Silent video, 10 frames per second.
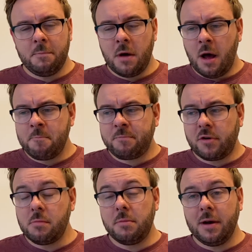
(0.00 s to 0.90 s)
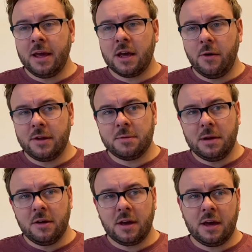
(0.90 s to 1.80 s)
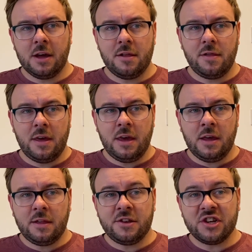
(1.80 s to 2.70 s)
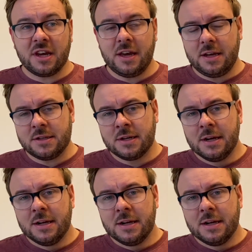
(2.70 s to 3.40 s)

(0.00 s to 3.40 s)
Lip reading: I'm probably going to be looking at the DigiKeys